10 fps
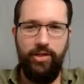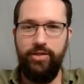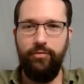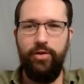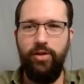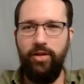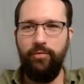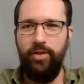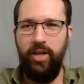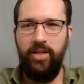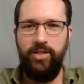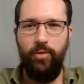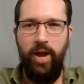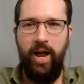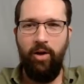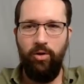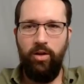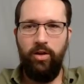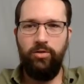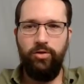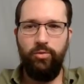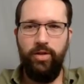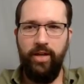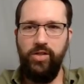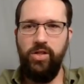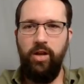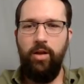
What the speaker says: this. If you're looking for the easy way out, do this.